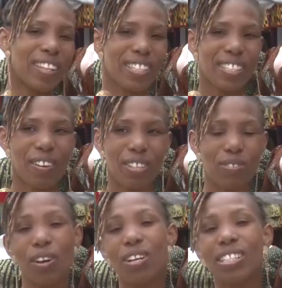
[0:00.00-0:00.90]
this series,
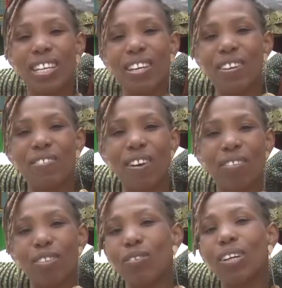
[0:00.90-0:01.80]
we're going to take you
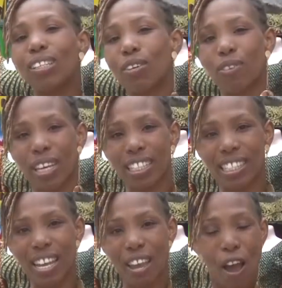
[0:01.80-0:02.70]
around the world of
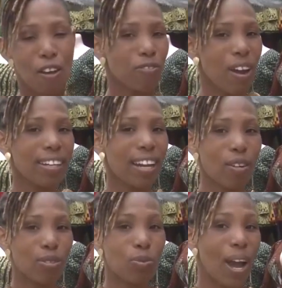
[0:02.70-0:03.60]
kente, find
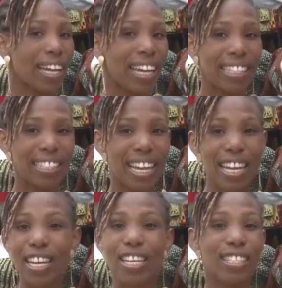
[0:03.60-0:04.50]
out why kente
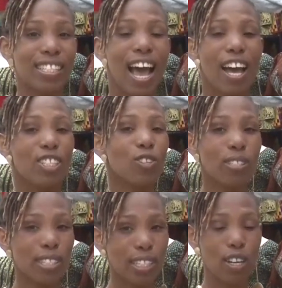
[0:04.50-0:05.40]
is so
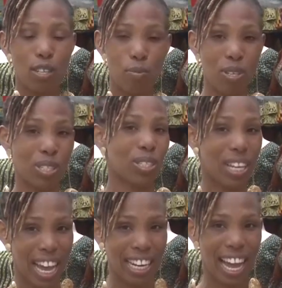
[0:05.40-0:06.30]
synonymous to
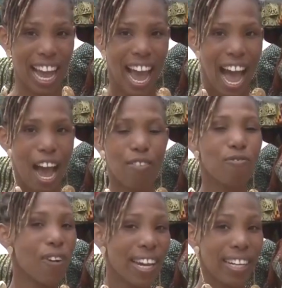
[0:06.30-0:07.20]
Ghana, and
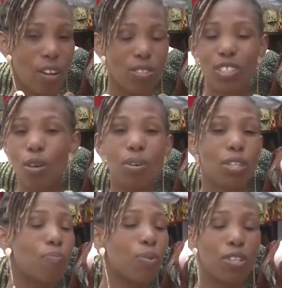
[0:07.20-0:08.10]
find out some of
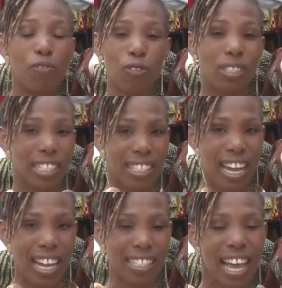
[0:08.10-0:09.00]
the beautiful
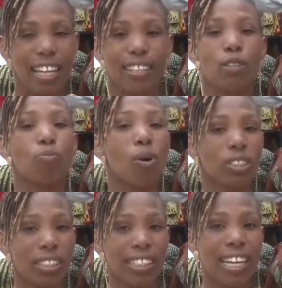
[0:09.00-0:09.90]
designs that
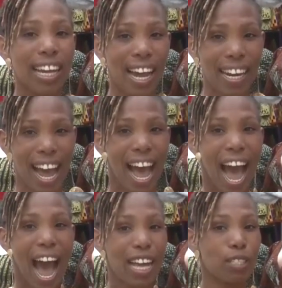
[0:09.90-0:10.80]
modern day Ghana
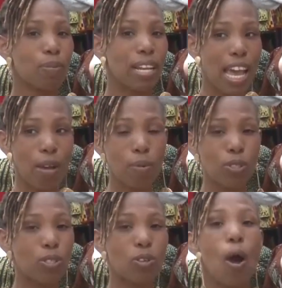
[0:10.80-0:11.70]
has been able
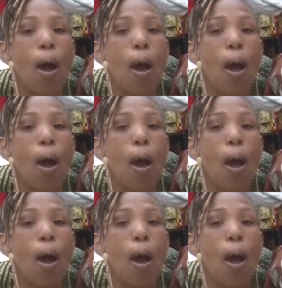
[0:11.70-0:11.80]
to